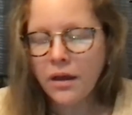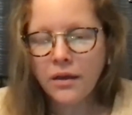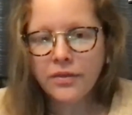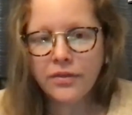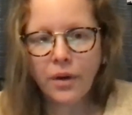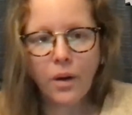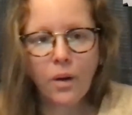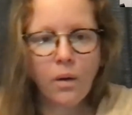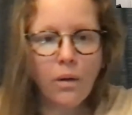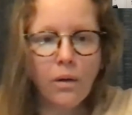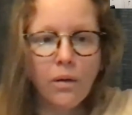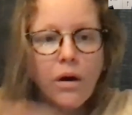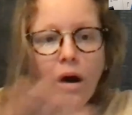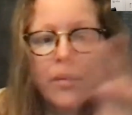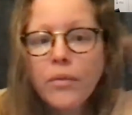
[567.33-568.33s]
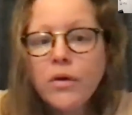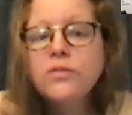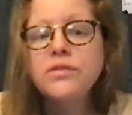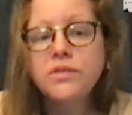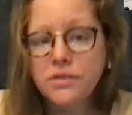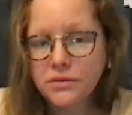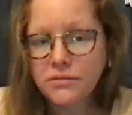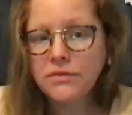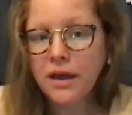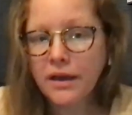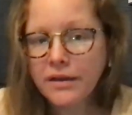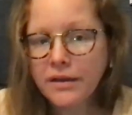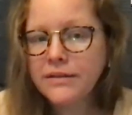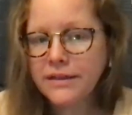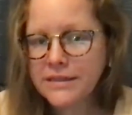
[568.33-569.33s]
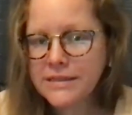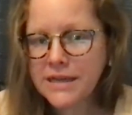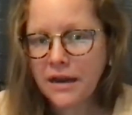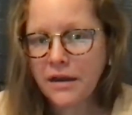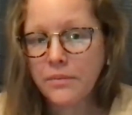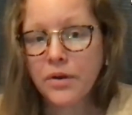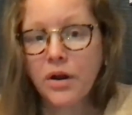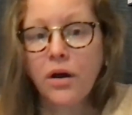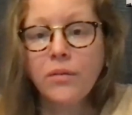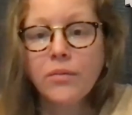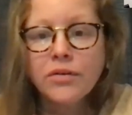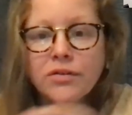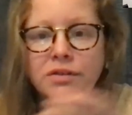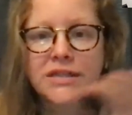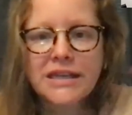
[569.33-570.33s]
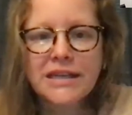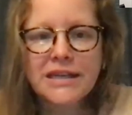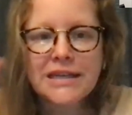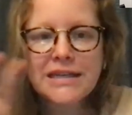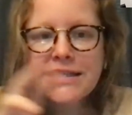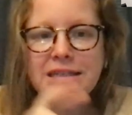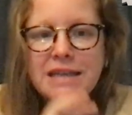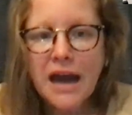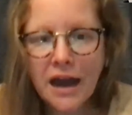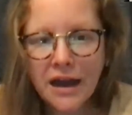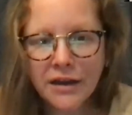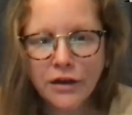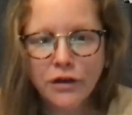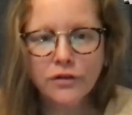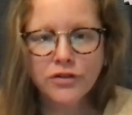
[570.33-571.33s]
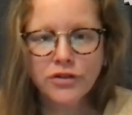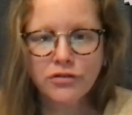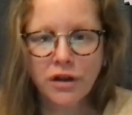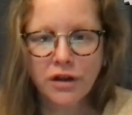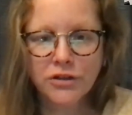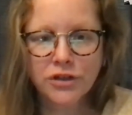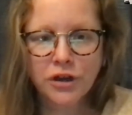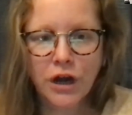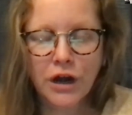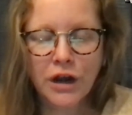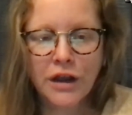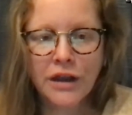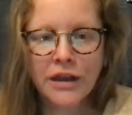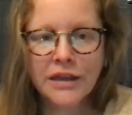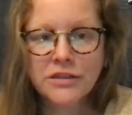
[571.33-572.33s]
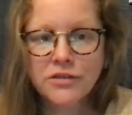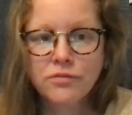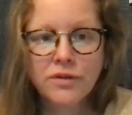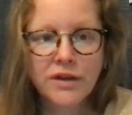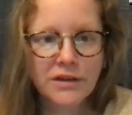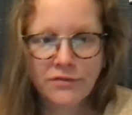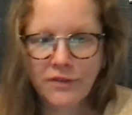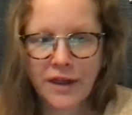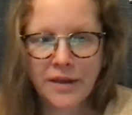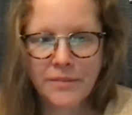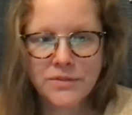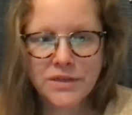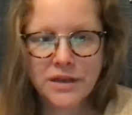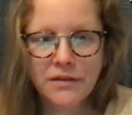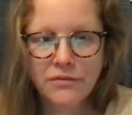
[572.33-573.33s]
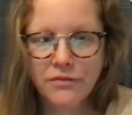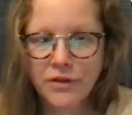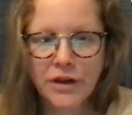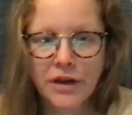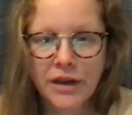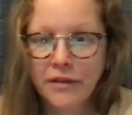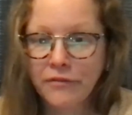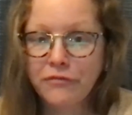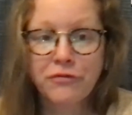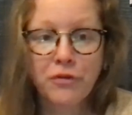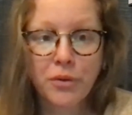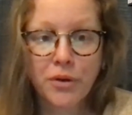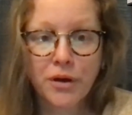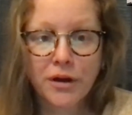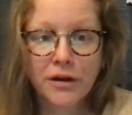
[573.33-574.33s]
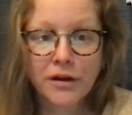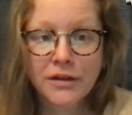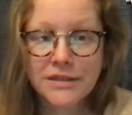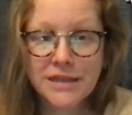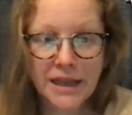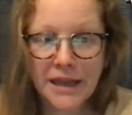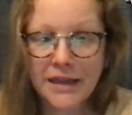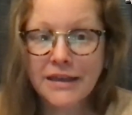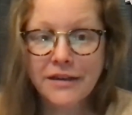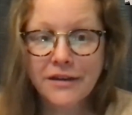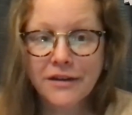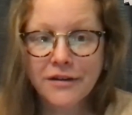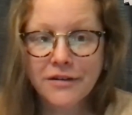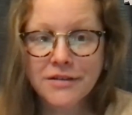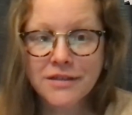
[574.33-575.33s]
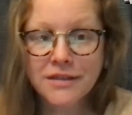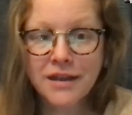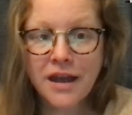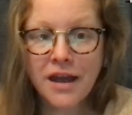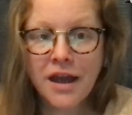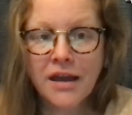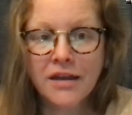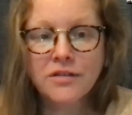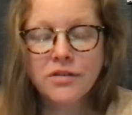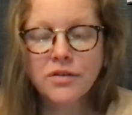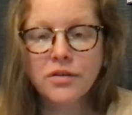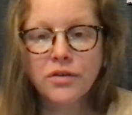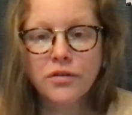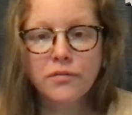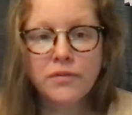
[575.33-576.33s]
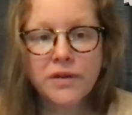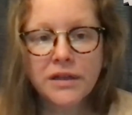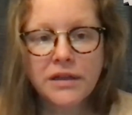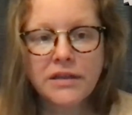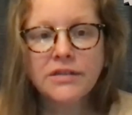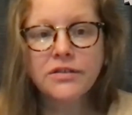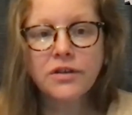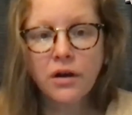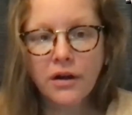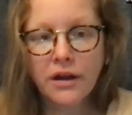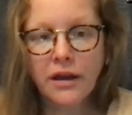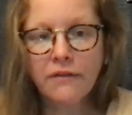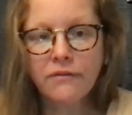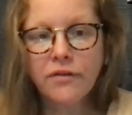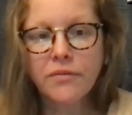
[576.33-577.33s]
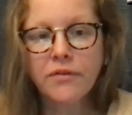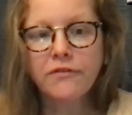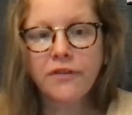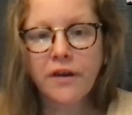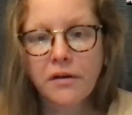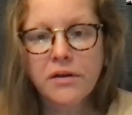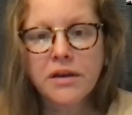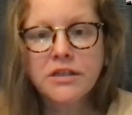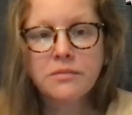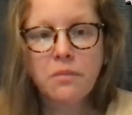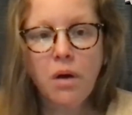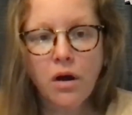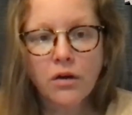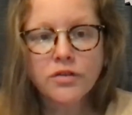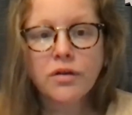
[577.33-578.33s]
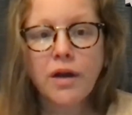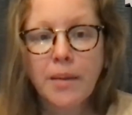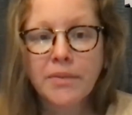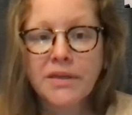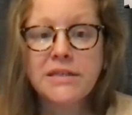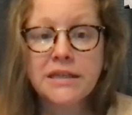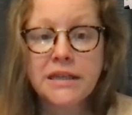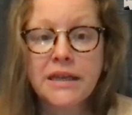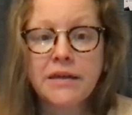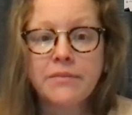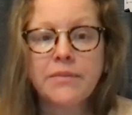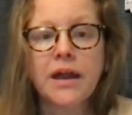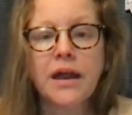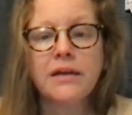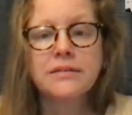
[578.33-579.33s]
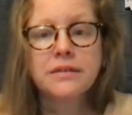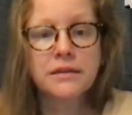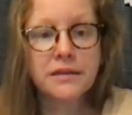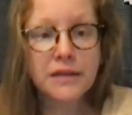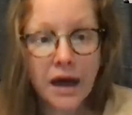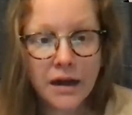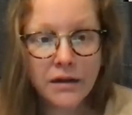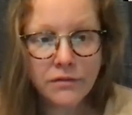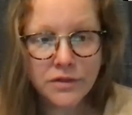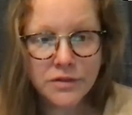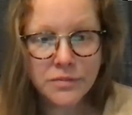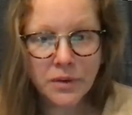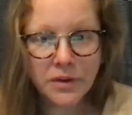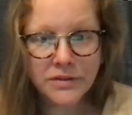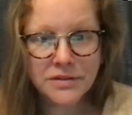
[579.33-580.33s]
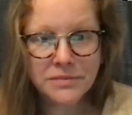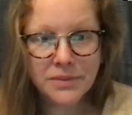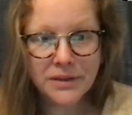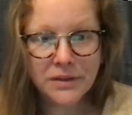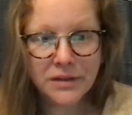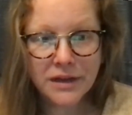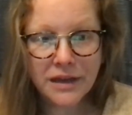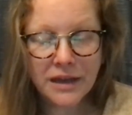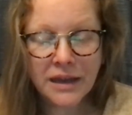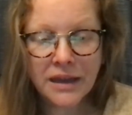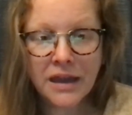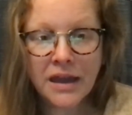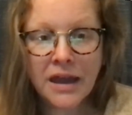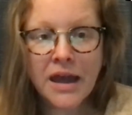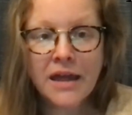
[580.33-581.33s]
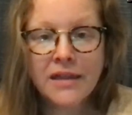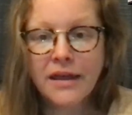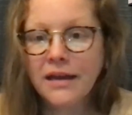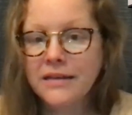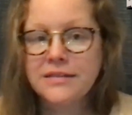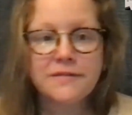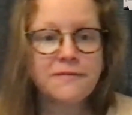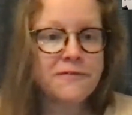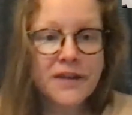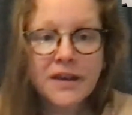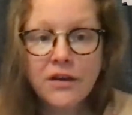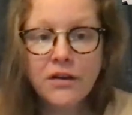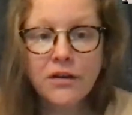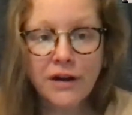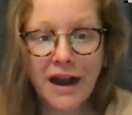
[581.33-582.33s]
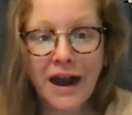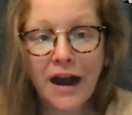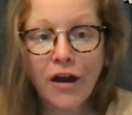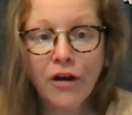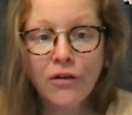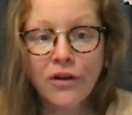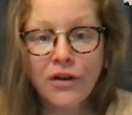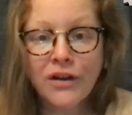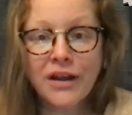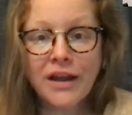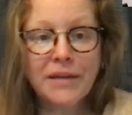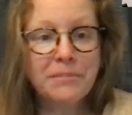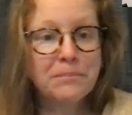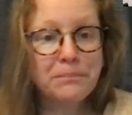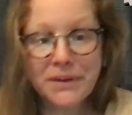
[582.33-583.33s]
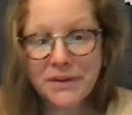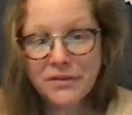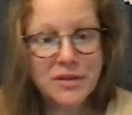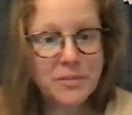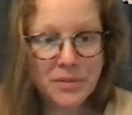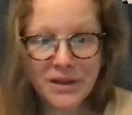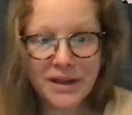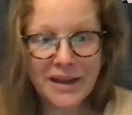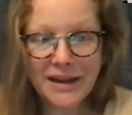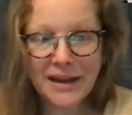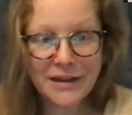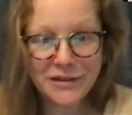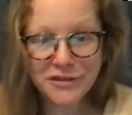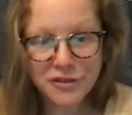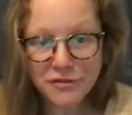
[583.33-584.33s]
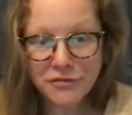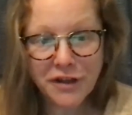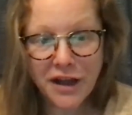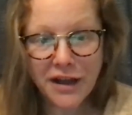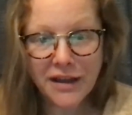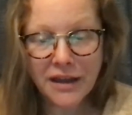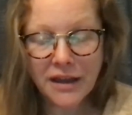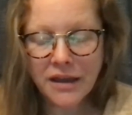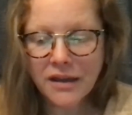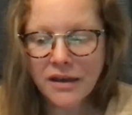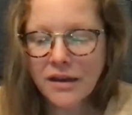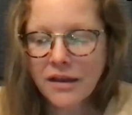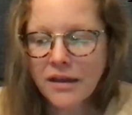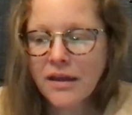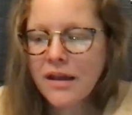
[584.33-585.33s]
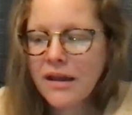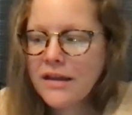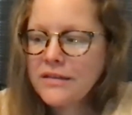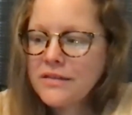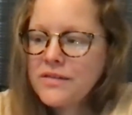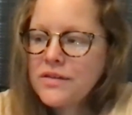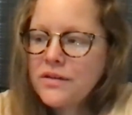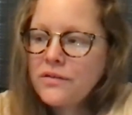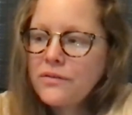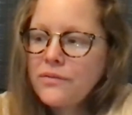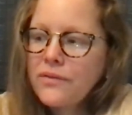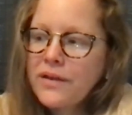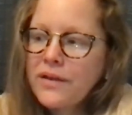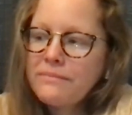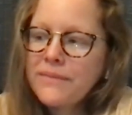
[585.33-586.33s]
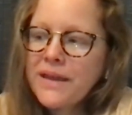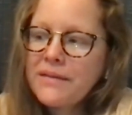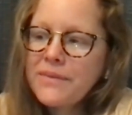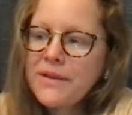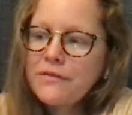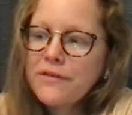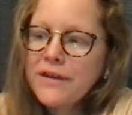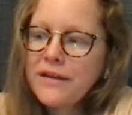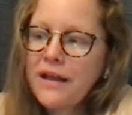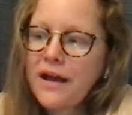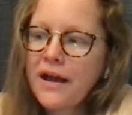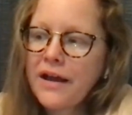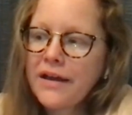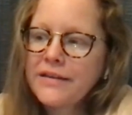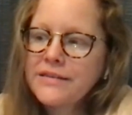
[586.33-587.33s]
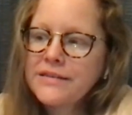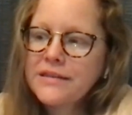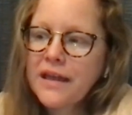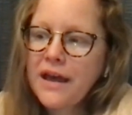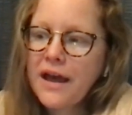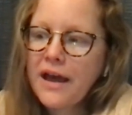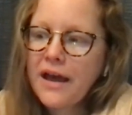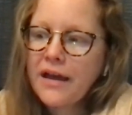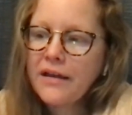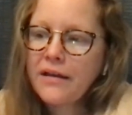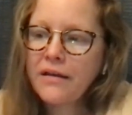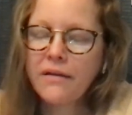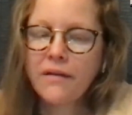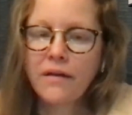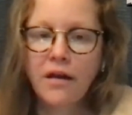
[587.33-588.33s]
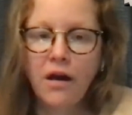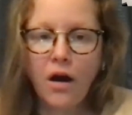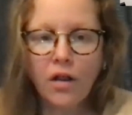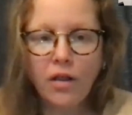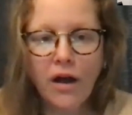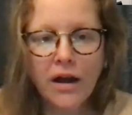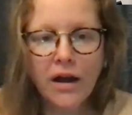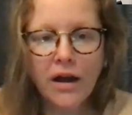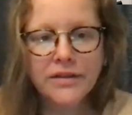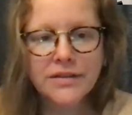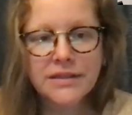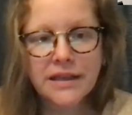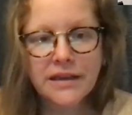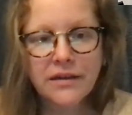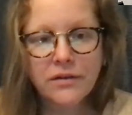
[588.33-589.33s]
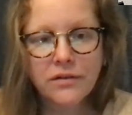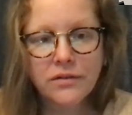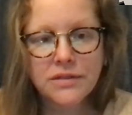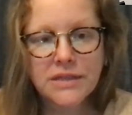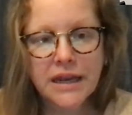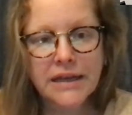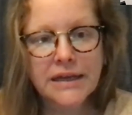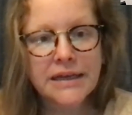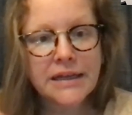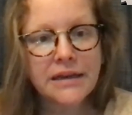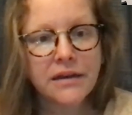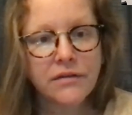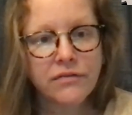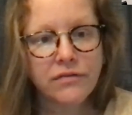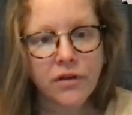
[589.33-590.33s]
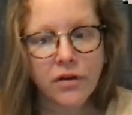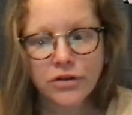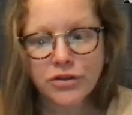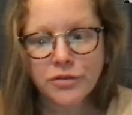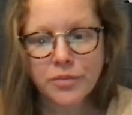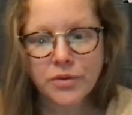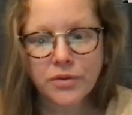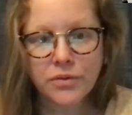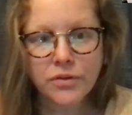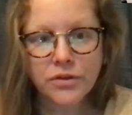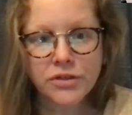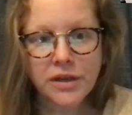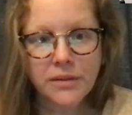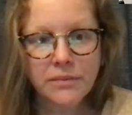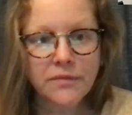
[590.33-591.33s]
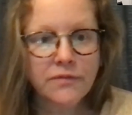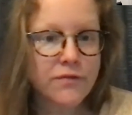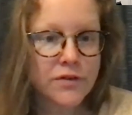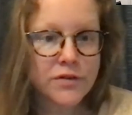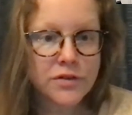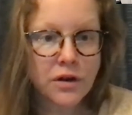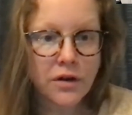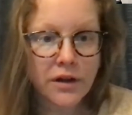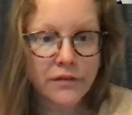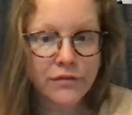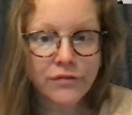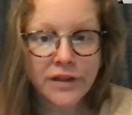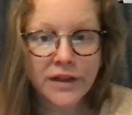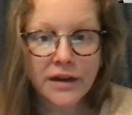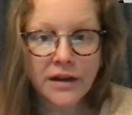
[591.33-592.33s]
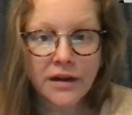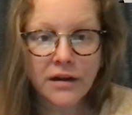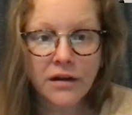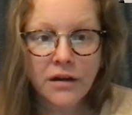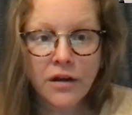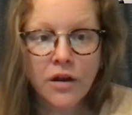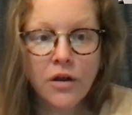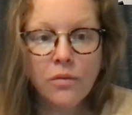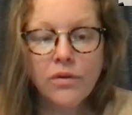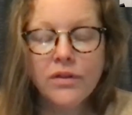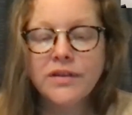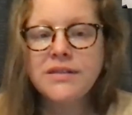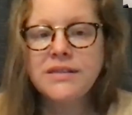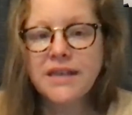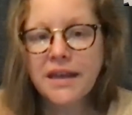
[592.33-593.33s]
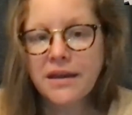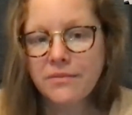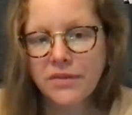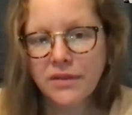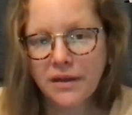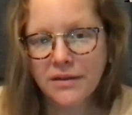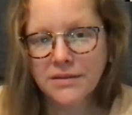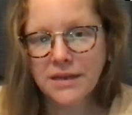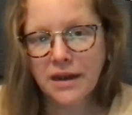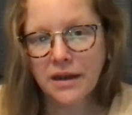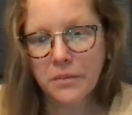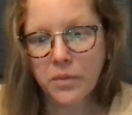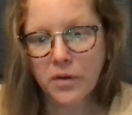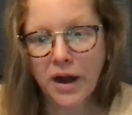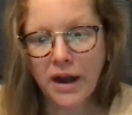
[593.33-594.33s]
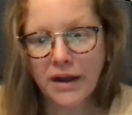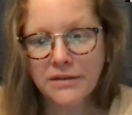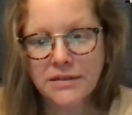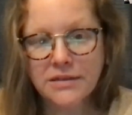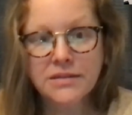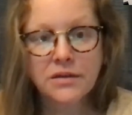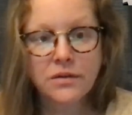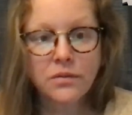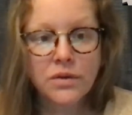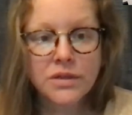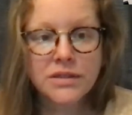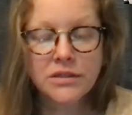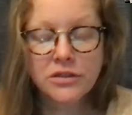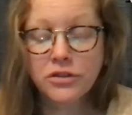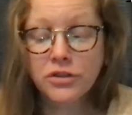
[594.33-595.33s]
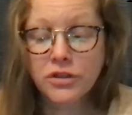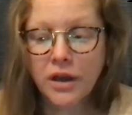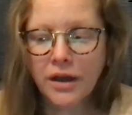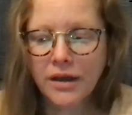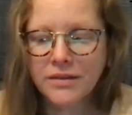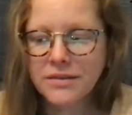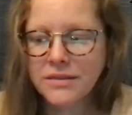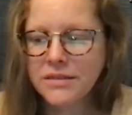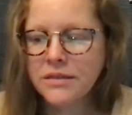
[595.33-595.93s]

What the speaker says: The whole, almost not the entire, but almost the entire structure gets revamped every 4 to 8 years. And so you're really starting from a very small, scrappy team that has a lot of responsibility, that has to figure out and build the plane as you're flying it. And so it made me realize that a lot of the skills that I needed for entrepreneurship and for starting Flare were the same things that I had practiced. And it wasn't just,